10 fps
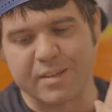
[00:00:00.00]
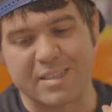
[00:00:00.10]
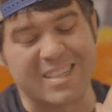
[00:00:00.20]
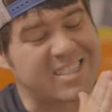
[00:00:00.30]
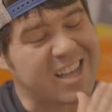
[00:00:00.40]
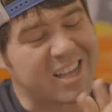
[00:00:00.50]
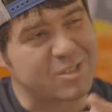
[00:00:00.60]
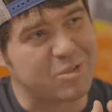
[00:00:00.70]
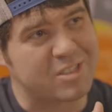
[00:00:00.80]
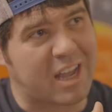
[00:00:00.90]

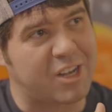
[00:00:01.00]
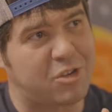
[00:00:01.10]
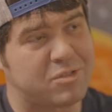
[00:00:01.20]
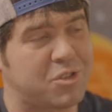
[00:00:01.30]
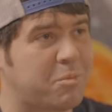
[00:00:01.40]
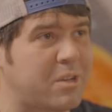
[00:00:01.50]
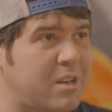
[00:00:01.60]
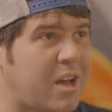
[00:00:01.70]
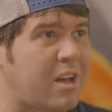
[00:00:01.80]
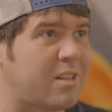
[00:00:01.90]
success, which I know is normally
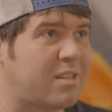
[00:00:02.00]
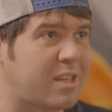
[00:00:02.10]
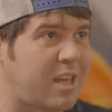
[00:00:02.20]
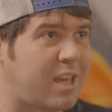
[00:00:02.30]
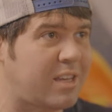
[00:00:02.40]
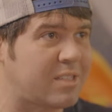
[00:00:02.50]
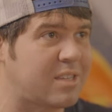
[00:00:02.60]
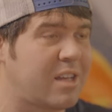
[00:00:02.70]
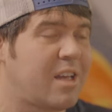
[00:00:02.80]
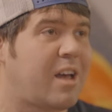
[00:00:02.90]
not the case.
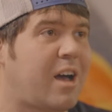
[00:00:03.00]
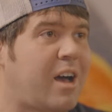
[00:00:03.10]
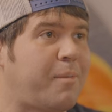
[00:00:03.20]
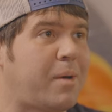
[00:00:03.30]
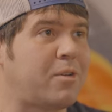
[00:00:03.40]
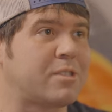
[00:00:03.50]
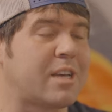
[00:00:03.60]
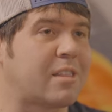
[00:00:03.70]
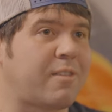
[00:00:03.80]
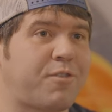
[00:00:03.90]
Yeah. Um, but it was
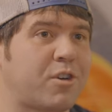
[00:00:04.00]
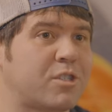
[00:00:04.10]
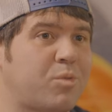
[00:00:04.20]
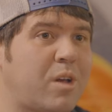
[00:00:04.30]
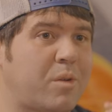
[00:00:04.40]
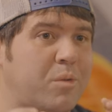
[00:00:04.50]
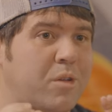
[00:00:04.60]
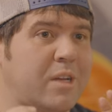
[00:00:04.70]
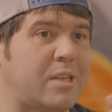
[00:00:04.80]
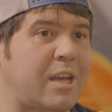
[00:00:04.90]
like the first one we
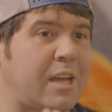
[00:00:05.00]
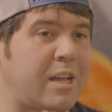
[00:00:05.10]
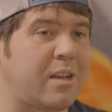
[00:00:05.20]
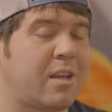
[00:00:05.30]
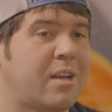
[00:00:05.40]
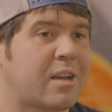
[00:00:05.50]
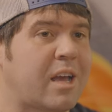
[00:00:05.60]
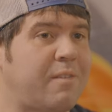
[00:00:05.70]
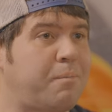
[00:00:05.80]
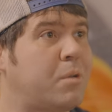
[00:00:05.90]
really did
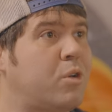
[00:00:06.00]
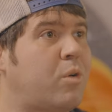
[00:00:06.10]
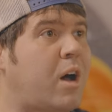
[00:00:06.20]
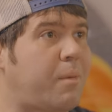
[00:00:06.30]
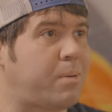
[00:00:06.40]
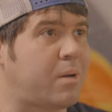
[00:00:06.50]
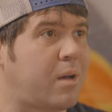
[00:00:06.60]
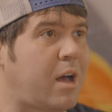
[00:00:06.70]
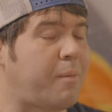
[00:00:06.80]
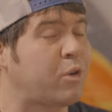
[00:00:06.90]
kind of blew up.
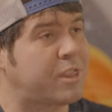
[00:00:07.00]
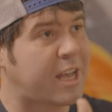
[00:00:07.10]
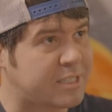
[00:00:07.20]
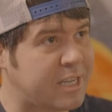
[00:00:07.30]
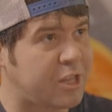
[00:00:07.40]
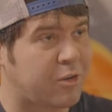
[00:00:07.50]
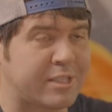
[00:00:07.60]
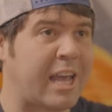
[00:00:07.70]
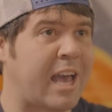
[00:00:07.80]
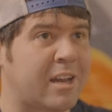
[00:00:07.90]
Um, with that said, though,
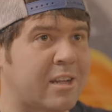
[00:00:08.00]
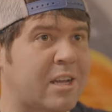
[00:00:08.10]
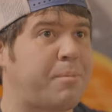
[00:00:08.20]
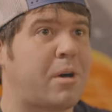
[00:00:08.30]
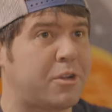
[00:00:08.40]
is I had a couple